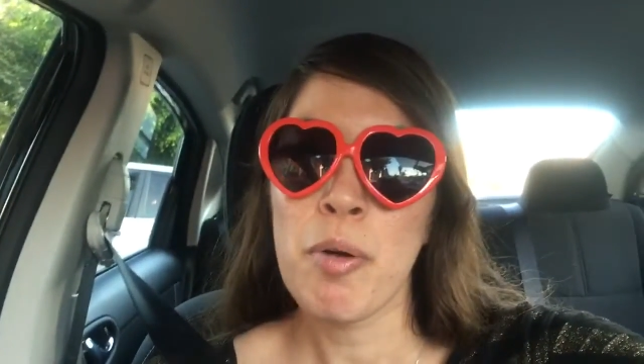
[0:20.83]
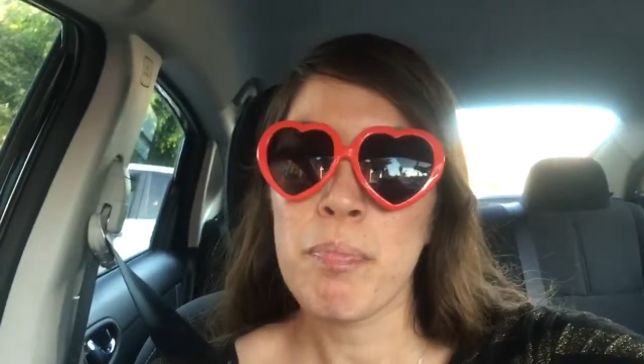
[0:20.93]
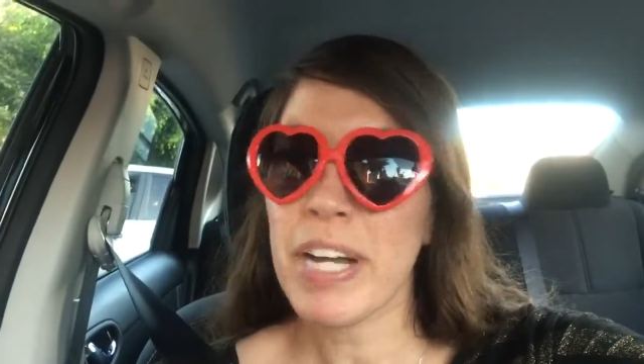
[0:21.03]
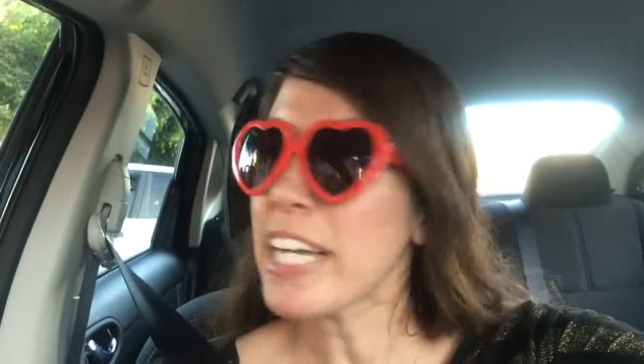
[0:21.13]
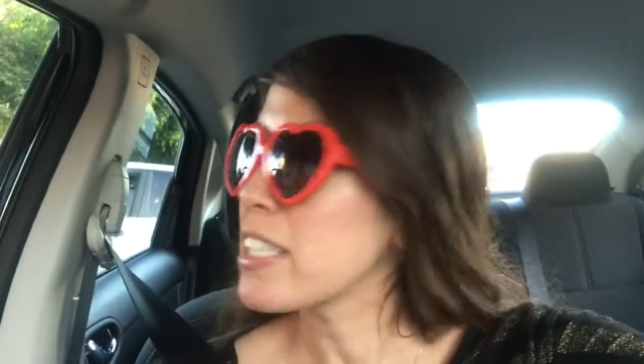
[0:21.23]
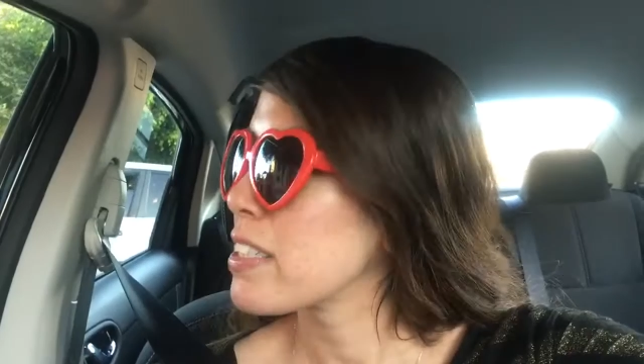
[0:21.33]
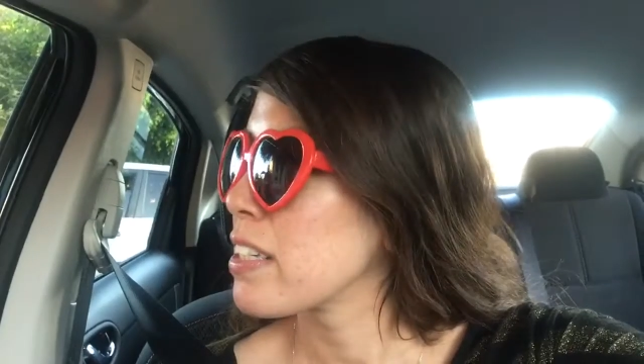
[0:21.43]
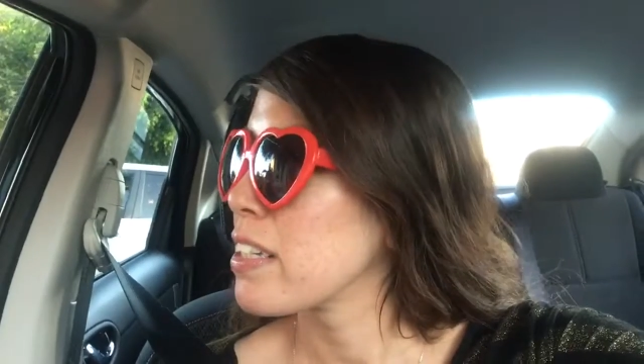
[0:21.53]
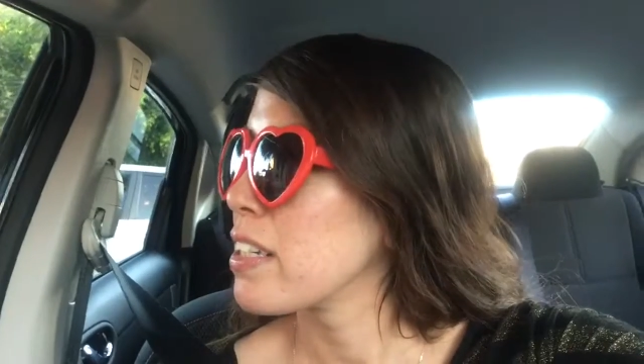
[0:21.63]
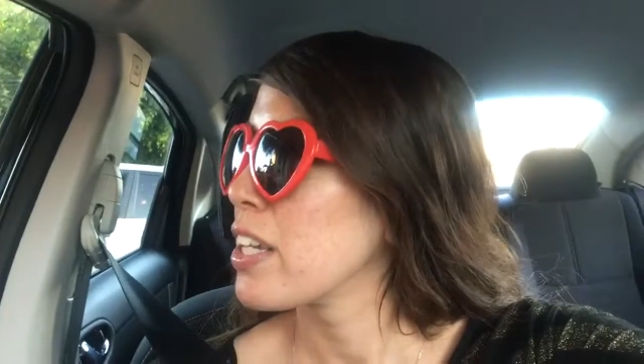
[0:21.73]
But
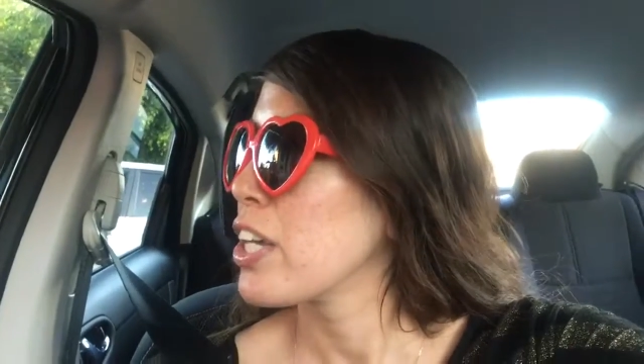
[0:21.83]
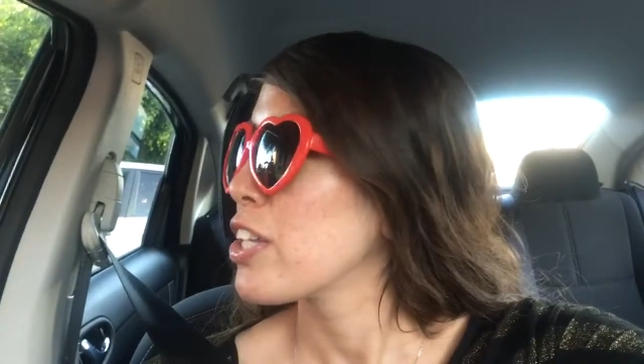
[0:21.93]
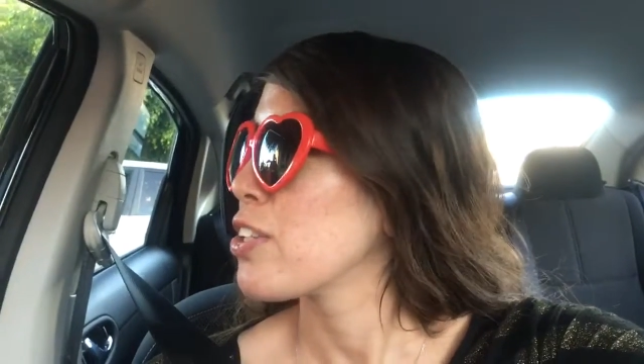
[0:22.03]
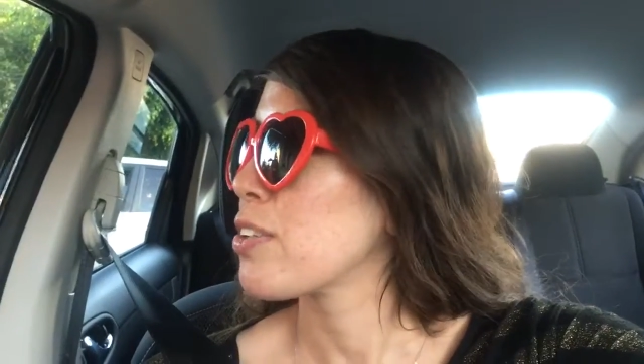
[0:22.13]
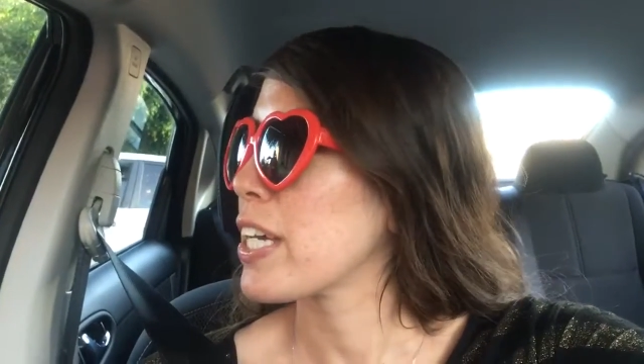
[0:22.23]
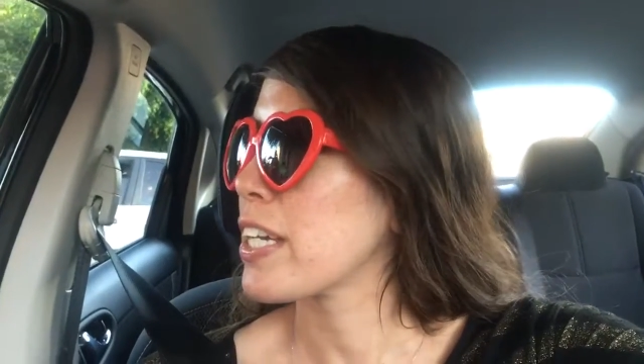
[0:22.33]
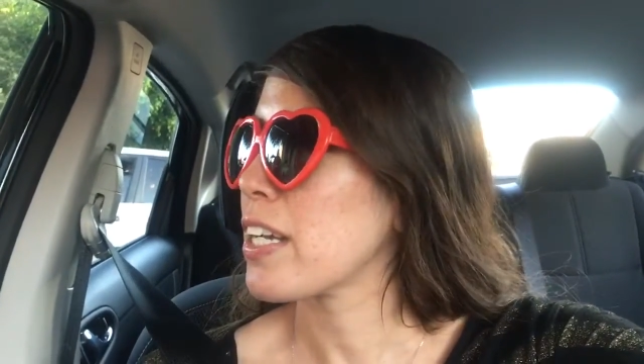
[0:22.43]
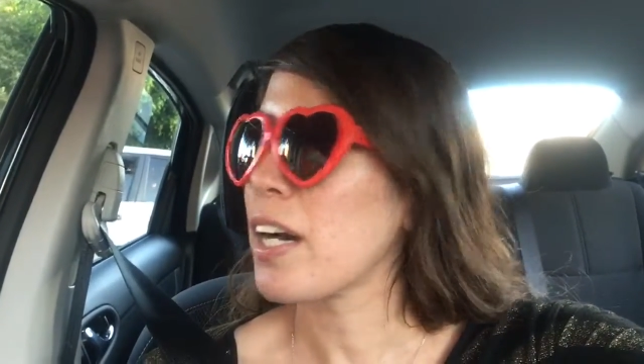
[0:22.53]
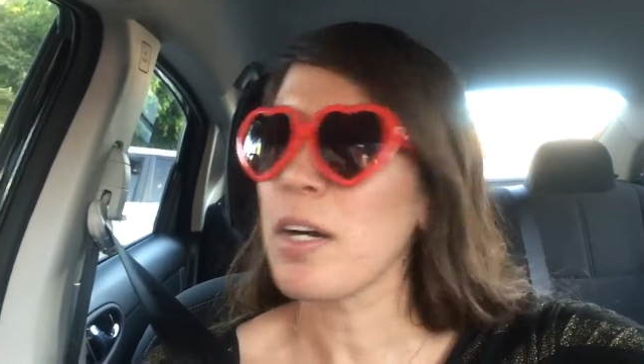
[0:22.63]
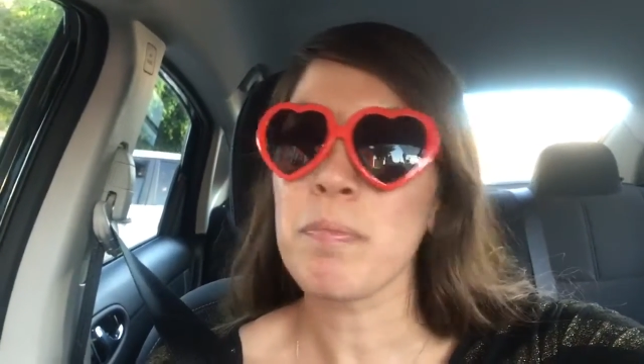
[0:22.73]
you can
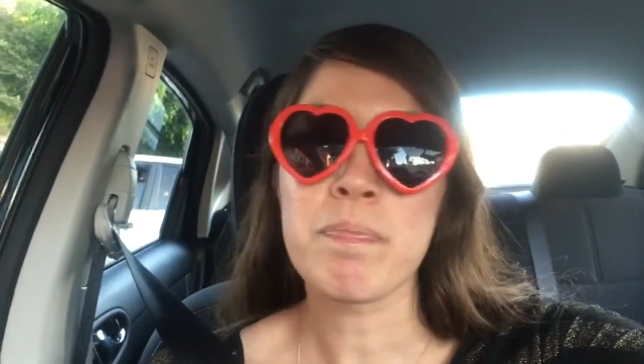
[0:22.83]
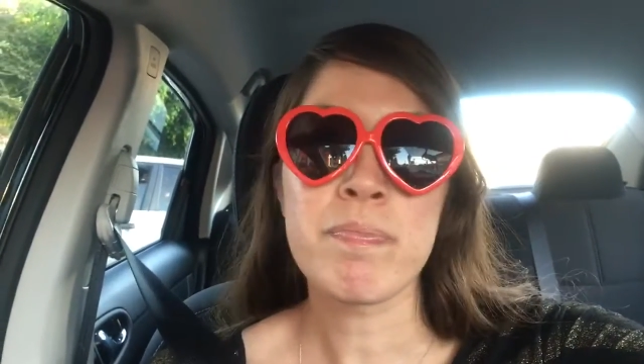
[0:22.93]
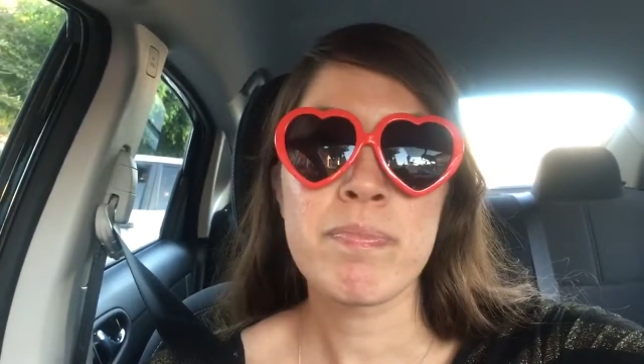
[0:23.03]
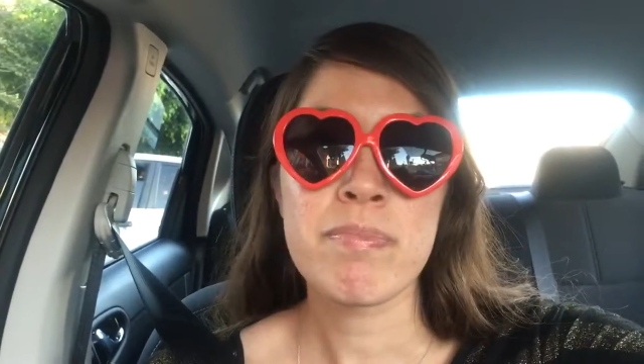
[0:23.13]
um,